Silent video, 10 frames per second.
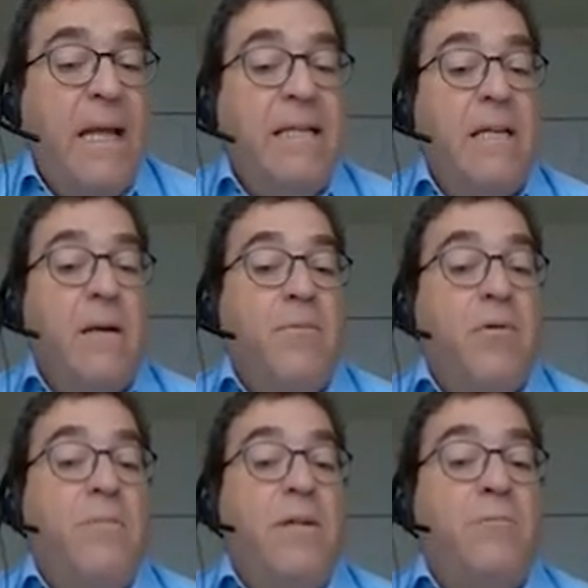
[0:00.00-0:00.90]
and the
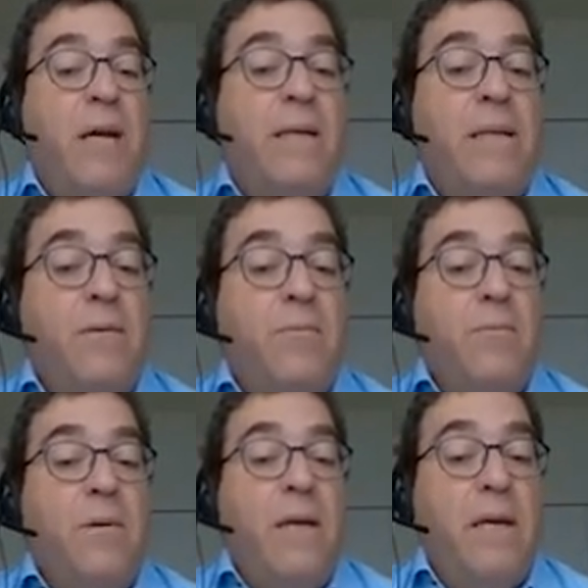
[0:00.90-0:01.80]
unemployment rate
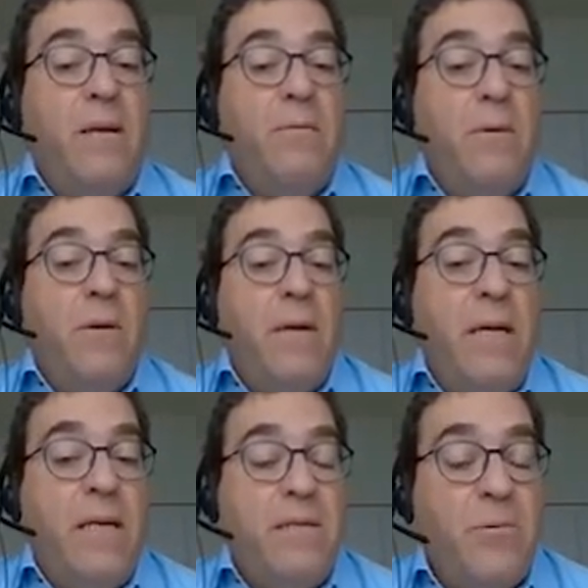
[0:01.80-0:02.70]

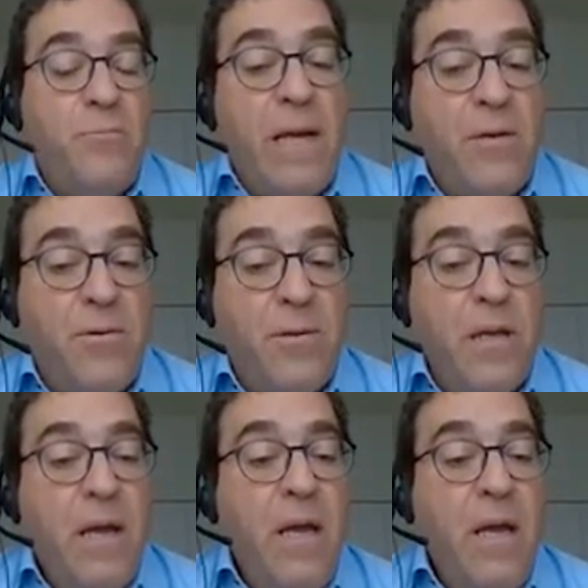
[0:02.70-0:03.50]
hit a record.